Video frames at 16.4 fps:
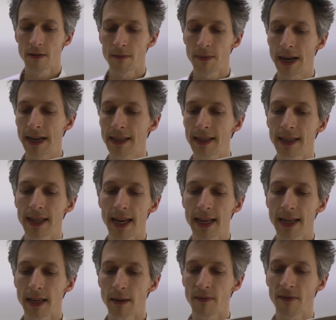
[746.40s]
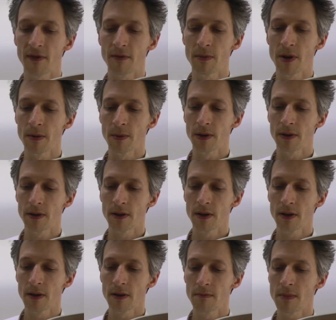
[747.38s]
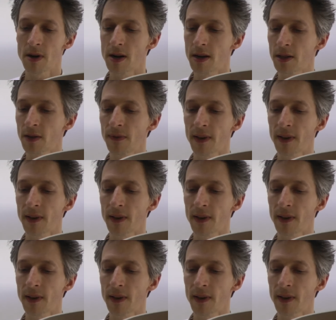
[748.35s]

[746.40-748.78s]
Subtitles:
Brad stared at him for a moment. Miles